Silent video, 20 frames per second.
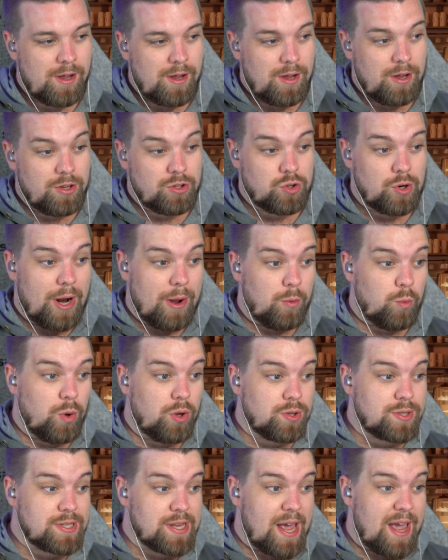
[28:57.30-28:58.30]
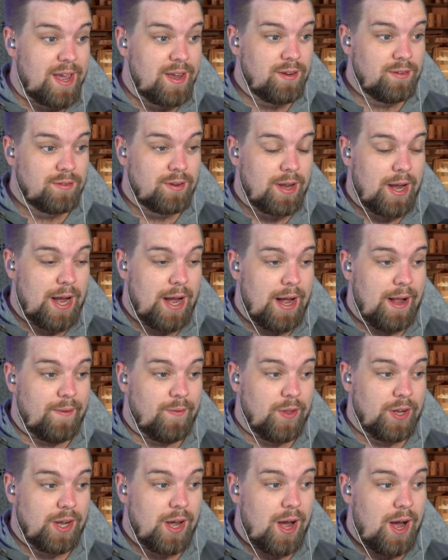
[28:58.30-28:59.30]
Dude, I will say,
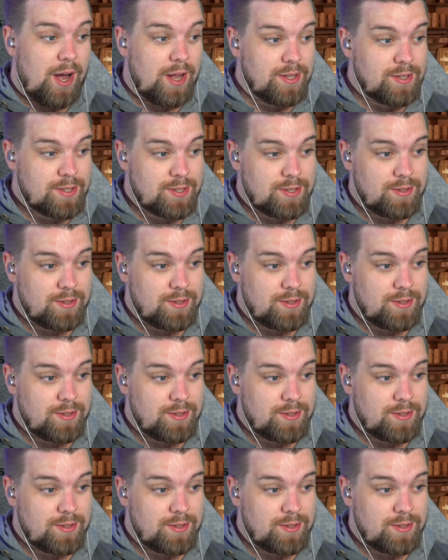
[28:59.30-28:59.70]
the guards